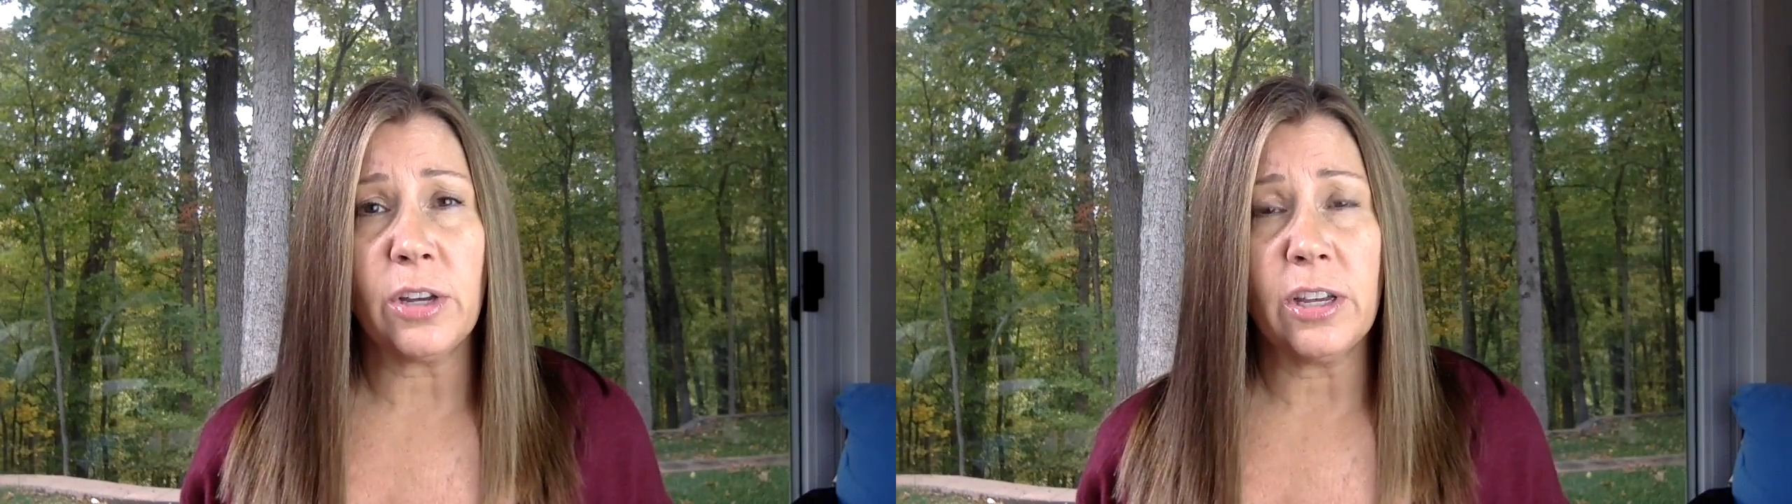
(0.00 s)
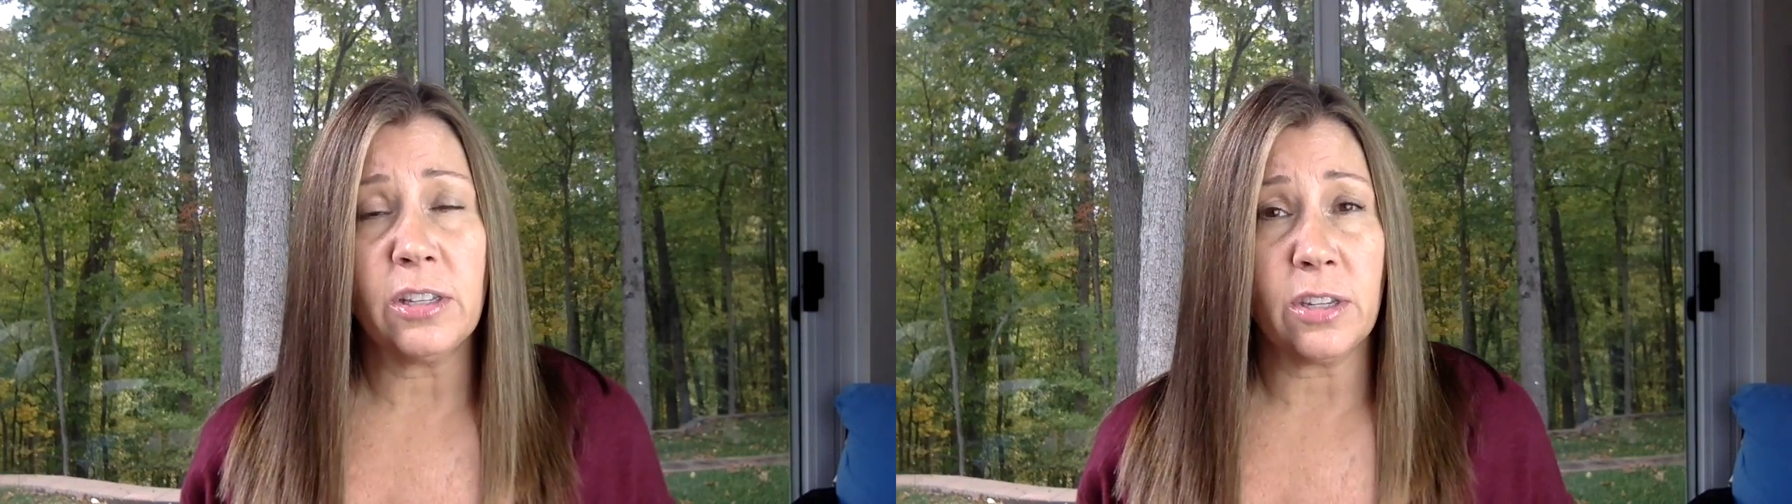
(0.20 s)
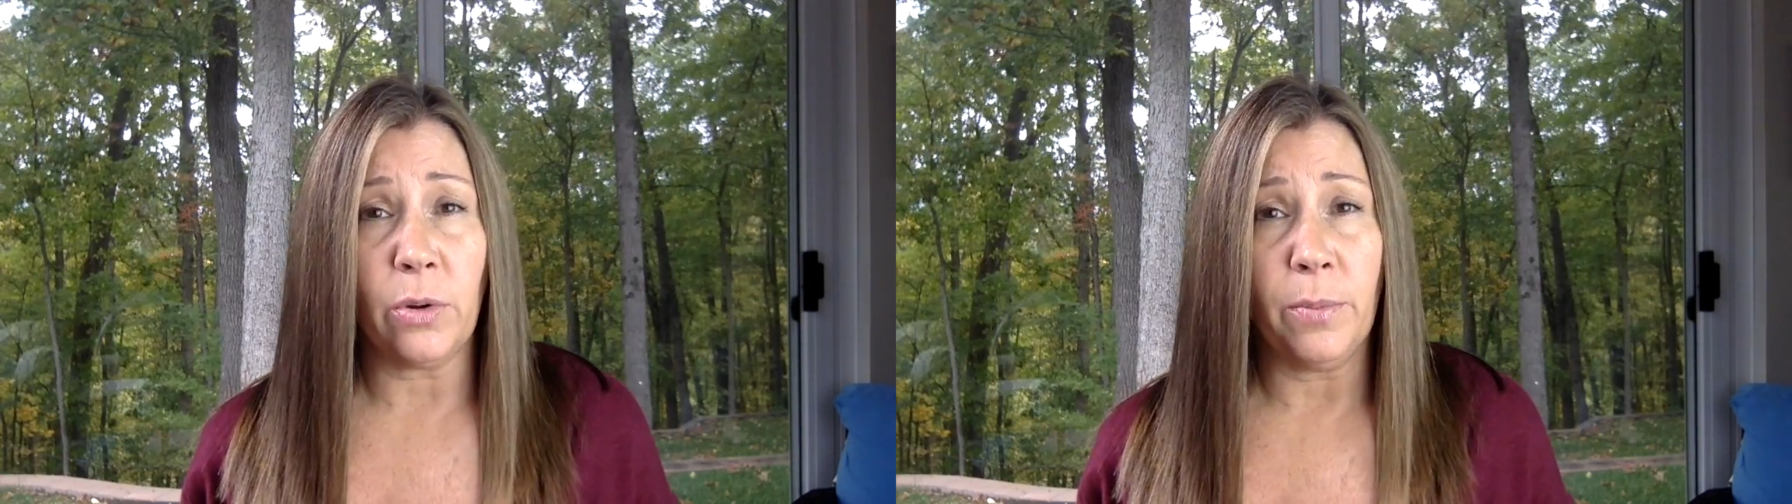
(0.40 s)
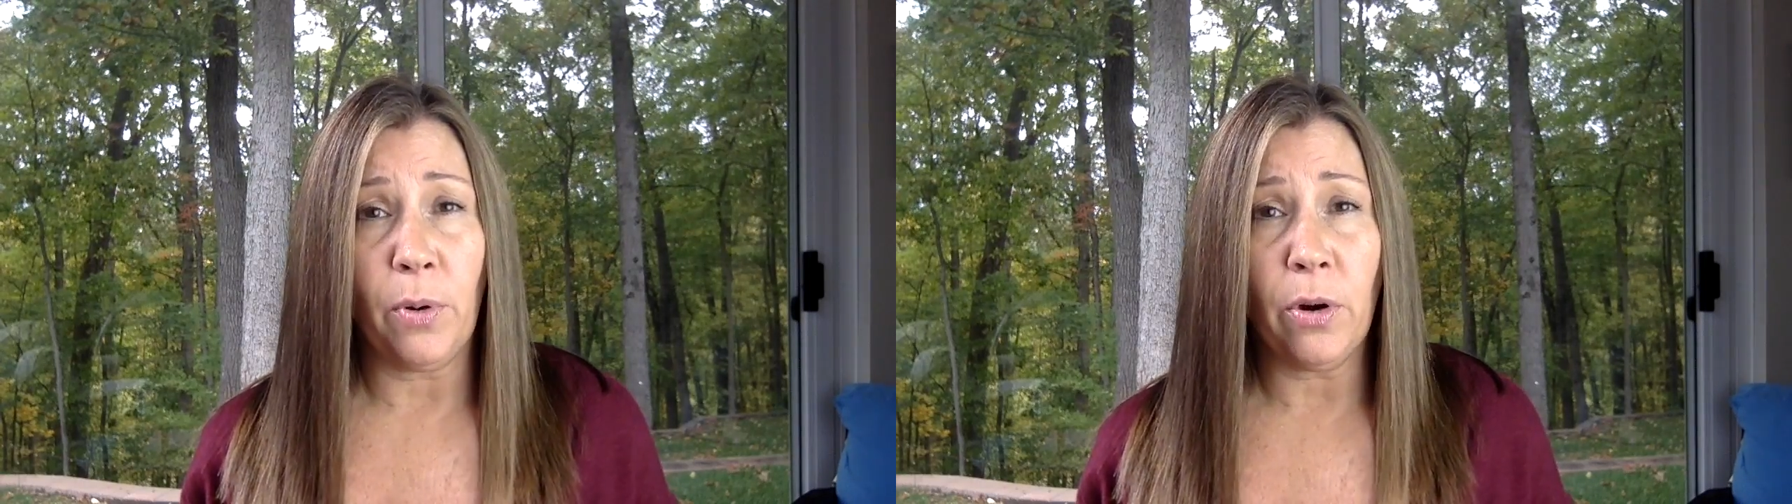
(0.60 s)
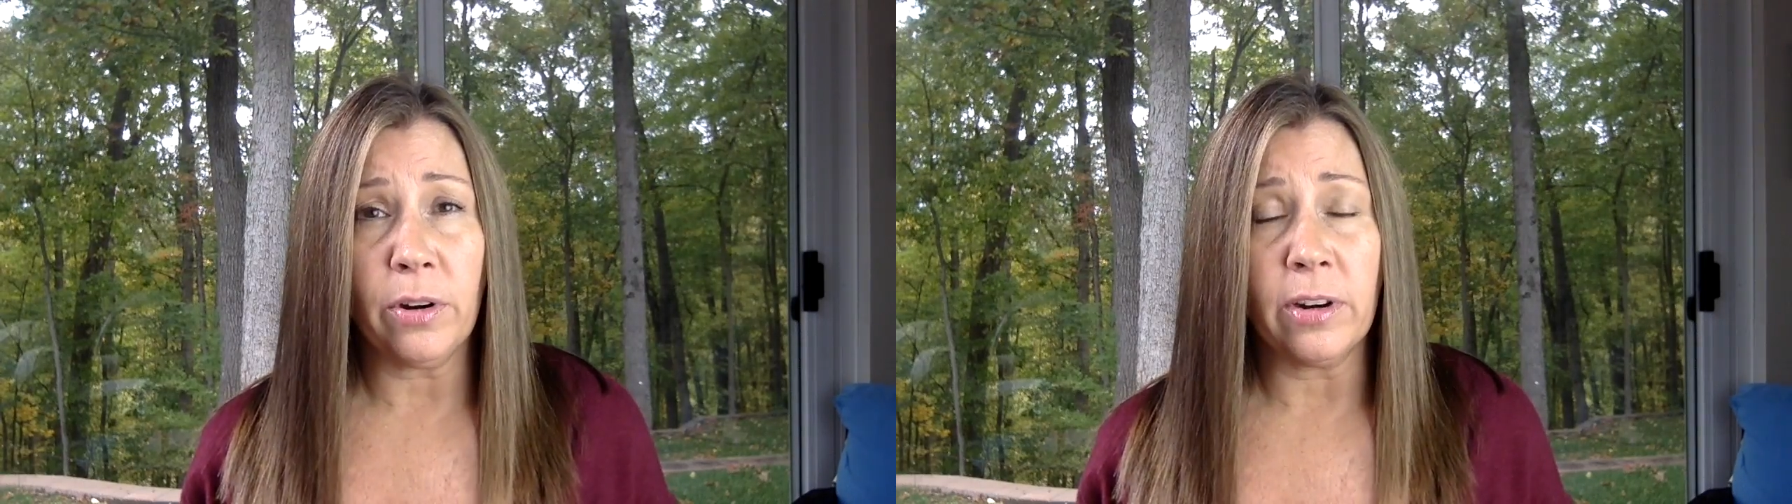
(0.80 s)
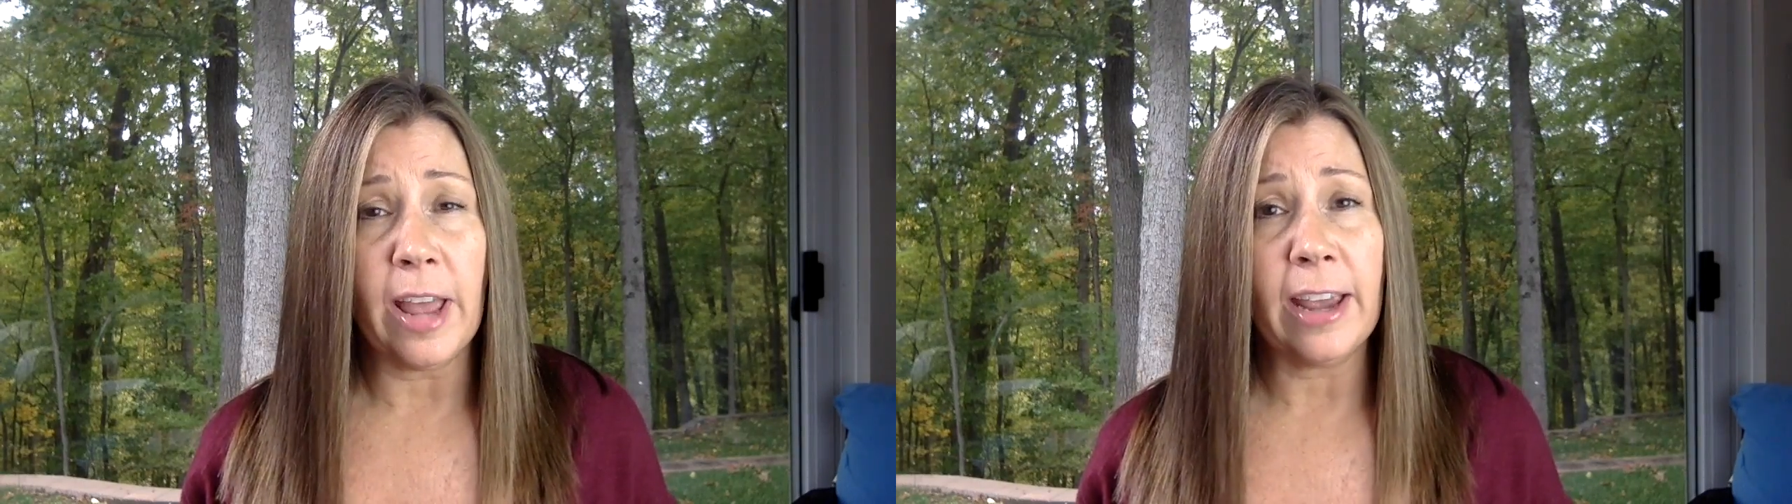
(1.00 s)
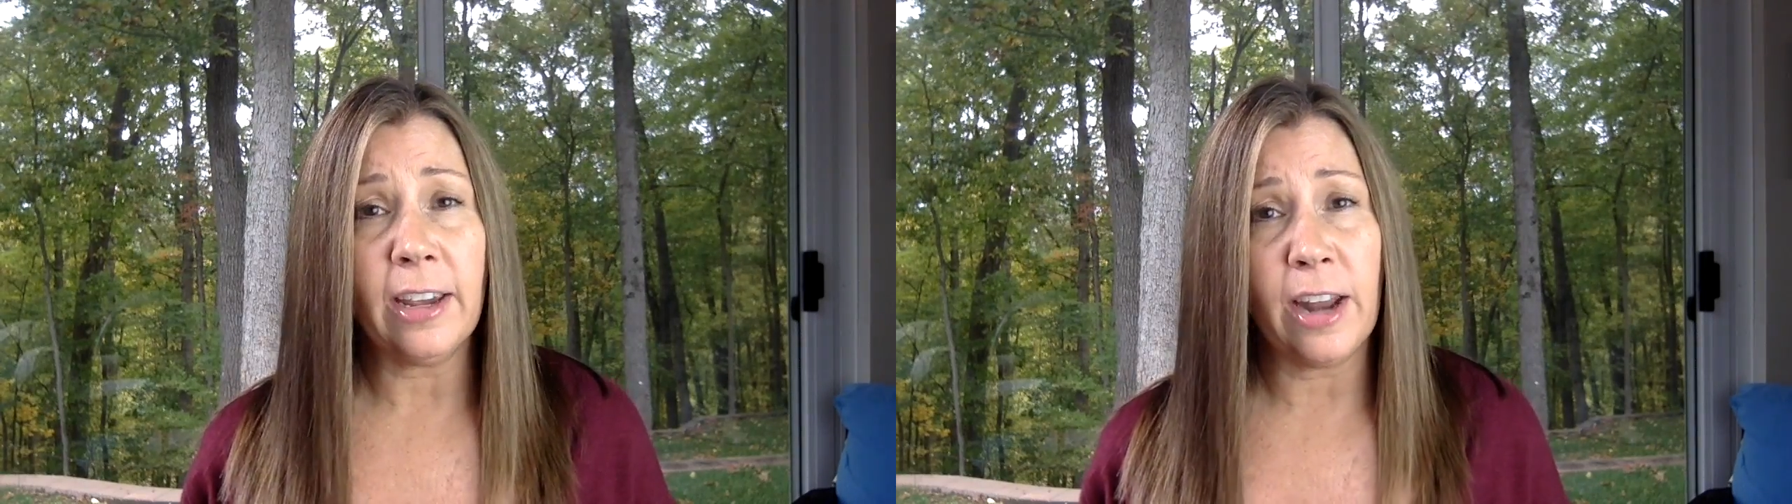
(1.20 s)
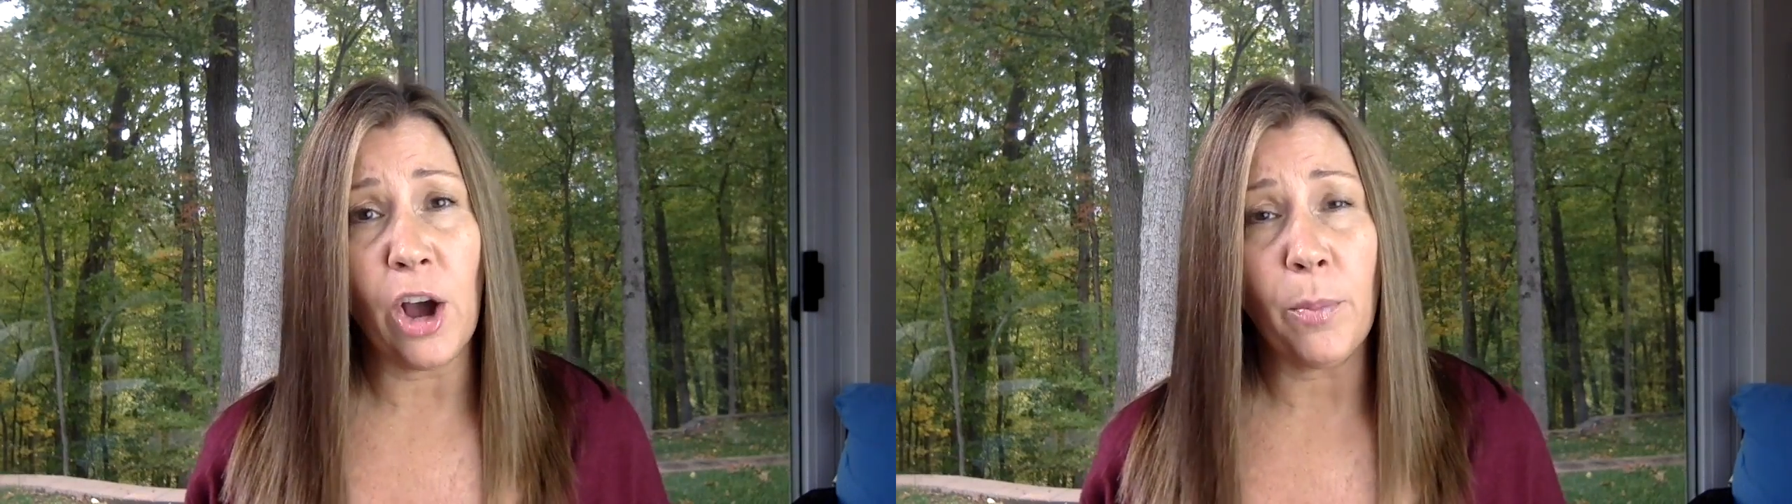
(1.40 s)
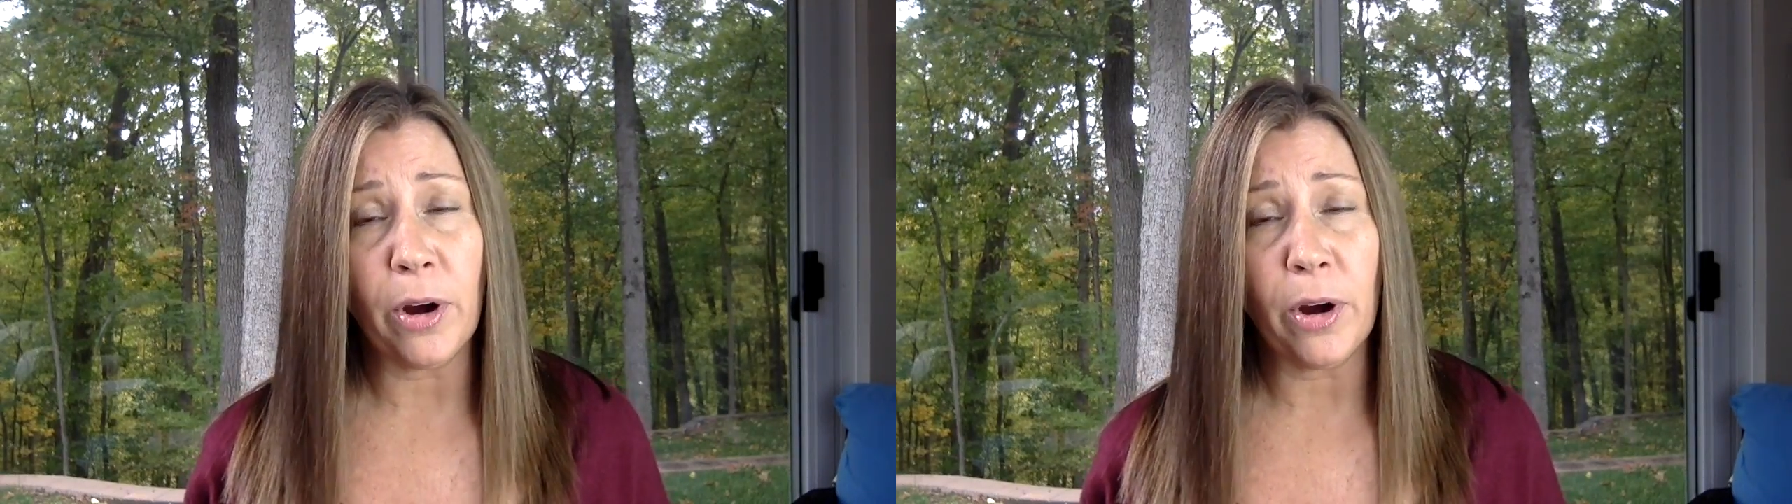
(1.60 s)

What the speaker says: is so important and can help